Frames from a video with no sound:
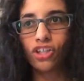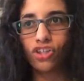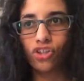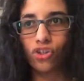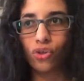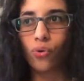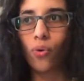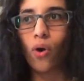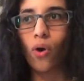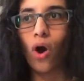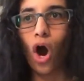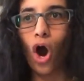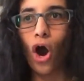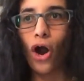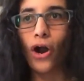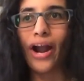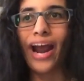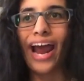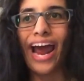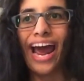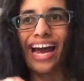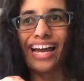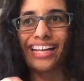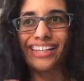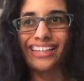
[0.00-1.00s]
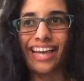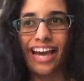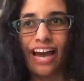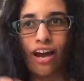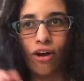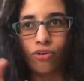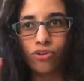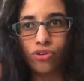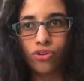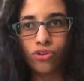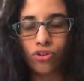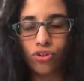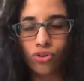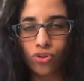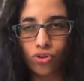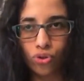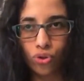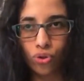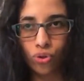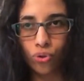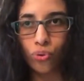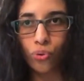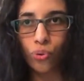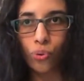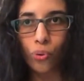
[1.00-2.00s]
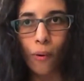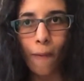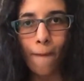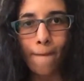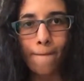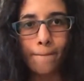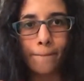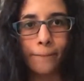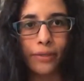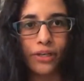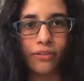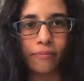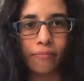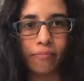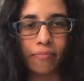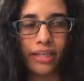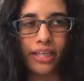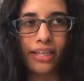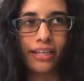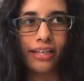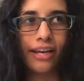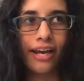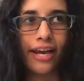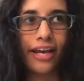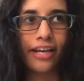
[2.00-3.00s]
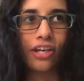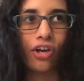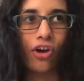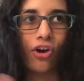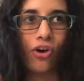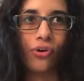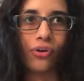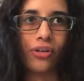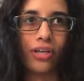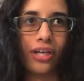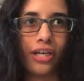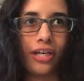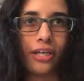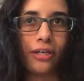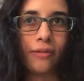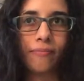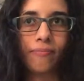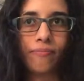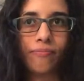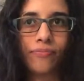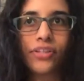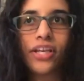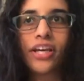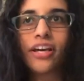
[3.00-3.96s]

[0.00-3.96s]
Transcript: you are allowed to, but be like, okay,